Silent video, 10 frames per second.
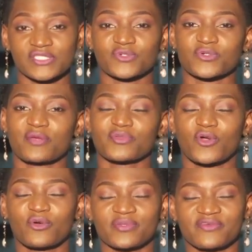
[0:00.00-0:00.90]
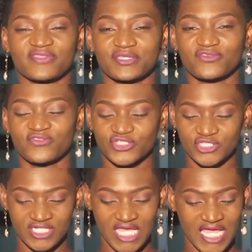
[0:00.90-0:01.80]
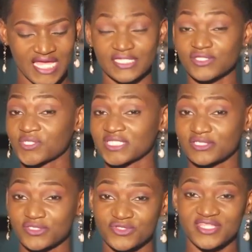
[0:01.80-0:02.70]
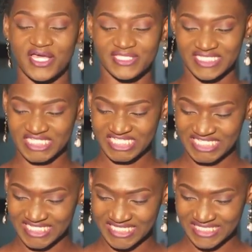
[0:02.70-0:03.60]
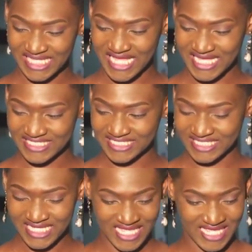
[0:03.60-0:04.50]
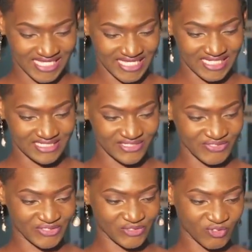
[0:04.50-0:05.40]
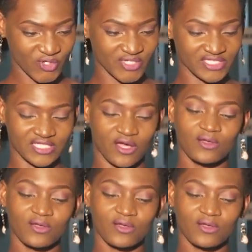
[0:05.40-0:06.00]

So grab your copy of the New Vision at only 2,000 shillings and get the stories.